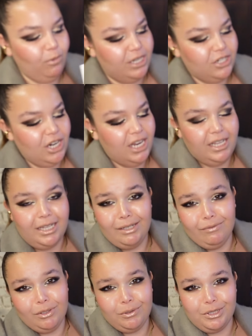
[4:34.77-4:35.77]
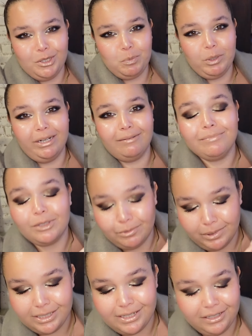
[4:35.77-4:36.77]
which even though it's spring,
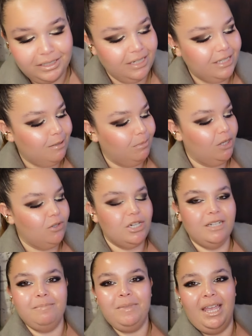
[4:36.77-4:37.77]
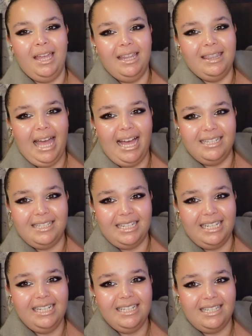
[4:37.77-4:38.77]
we still need some lotion. That's
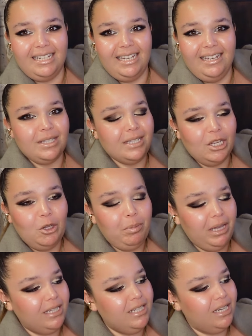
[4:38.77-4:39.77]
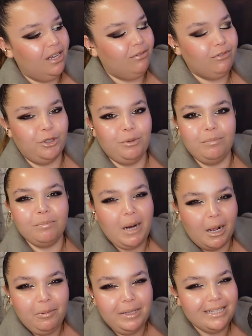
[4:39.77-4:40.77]
easy. Still plenty of room,
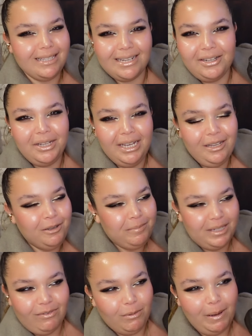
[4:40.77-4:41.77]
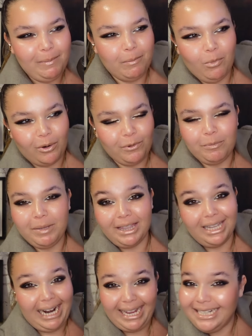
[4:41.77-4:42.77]
probably still even maybe more room than
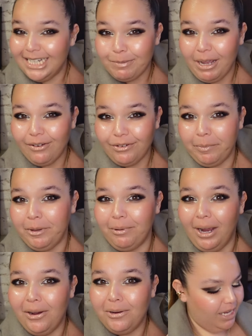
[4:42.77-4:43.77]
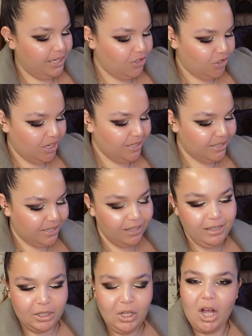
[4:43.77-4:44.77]
the 90s bag from The Row. It's just a
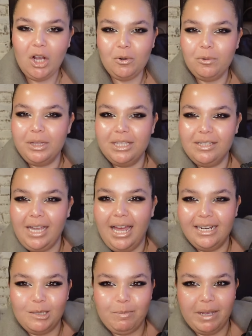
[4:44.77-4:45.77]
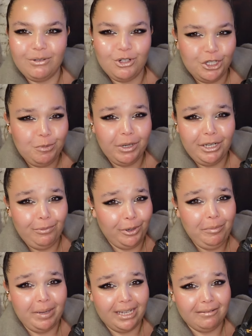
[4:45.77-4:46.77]
little awkward with the sides, but she's pretty
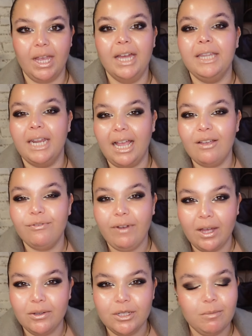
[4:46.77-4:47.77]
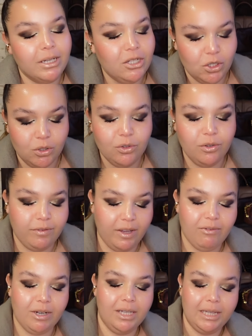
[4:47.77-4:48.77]
roomy. And then I have found my two
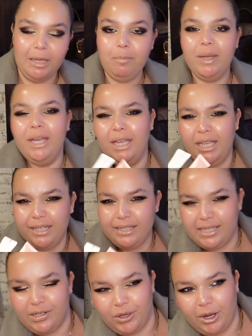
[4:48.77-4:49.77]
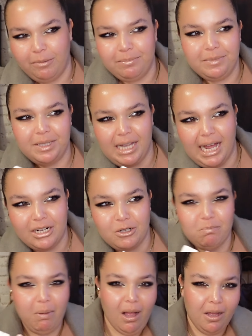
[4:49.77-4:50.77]
favorite lip serum slash
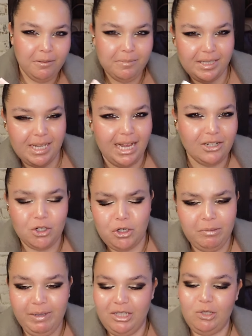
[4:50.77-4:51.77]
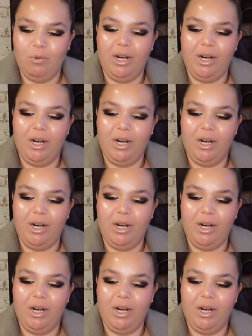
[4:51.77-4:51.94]
balm slash treatments,